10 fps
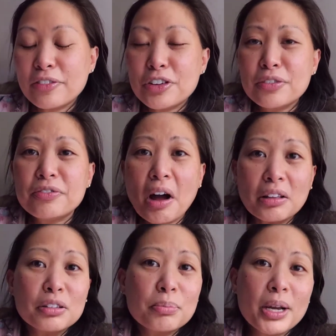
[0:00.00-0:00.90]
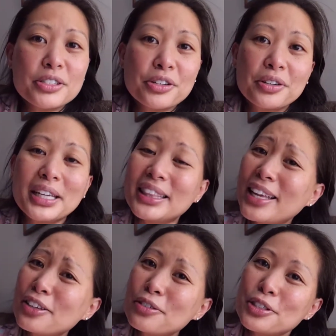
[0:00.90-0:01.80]
If you followed my journey,
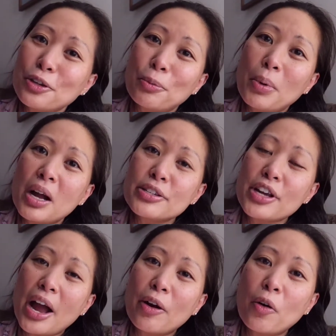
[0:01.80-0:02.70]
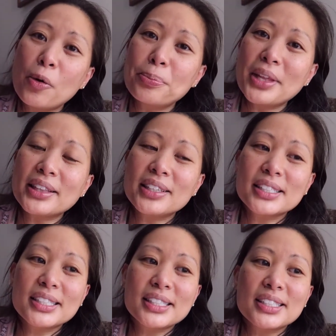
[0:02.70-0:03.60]
thank you so much. I hope that
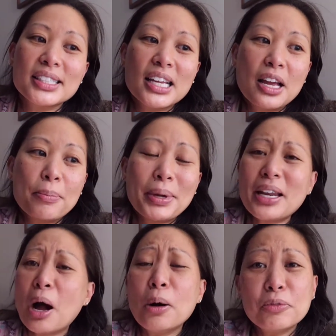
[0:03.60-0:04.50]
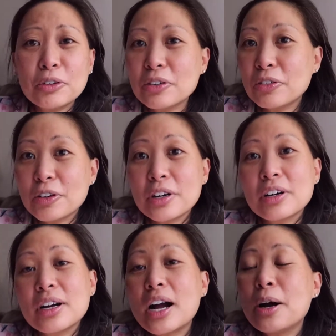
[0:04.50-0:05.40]
this has been helpful for